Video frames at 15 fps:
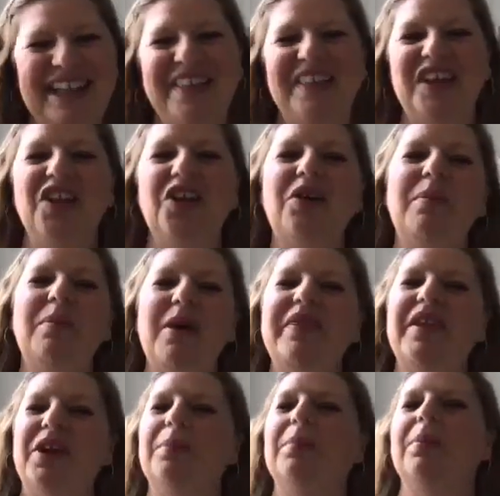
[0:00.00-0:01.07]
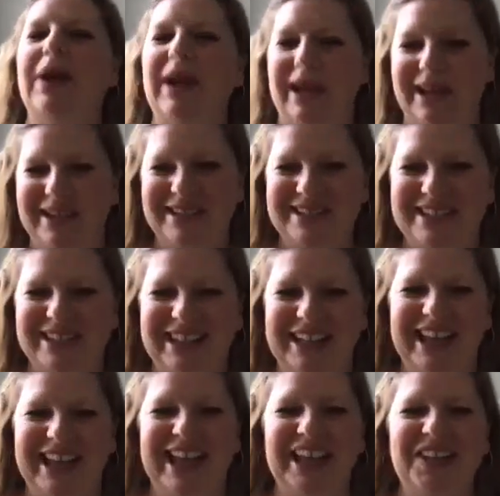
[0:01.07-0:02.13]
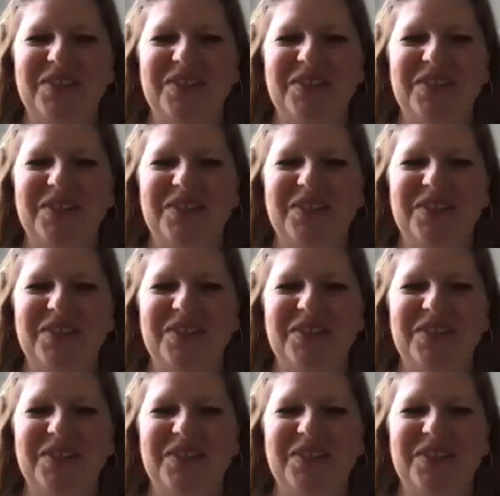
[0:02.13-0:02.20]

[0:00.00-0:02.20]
They know about their brand. And